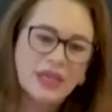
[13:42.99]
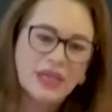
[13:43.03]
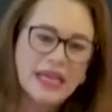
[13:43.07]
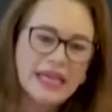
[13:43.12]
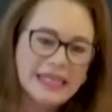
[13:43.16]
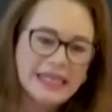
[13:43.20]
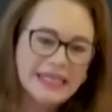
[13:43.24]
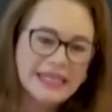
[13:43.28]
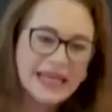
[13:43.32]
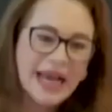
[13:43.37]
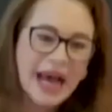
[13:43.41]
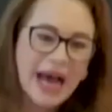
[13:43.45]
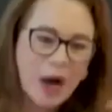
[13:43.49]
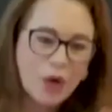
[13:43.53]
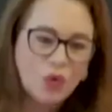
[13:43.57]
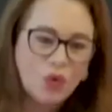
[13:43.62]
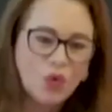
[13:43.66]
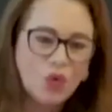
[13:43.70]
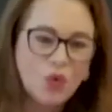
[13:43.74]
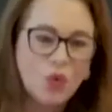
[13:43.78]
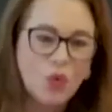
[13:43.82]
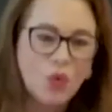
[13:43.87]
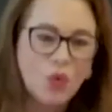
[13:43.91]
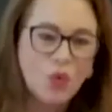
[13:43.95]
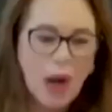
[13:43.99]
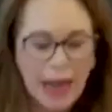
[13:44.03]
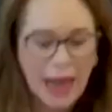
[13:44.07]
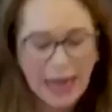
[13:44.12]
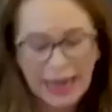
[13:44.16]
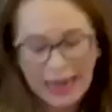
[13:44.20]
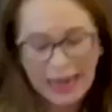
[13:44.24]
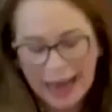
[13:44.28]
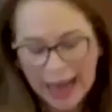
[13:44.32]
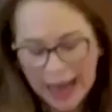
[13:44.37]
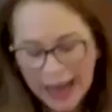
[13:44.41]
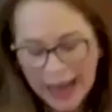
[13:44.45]
is how to
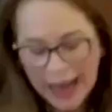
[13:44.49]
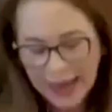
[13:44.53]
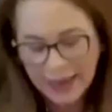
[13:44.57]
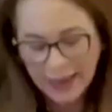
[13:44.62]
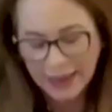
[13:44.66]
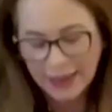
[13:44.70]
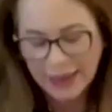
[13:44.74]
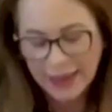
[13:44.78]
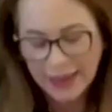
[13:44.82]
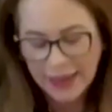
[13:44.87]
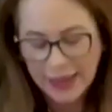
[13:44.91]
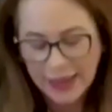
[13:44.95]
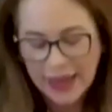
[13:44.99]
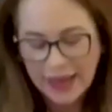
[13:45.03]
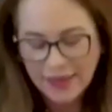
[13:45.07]
align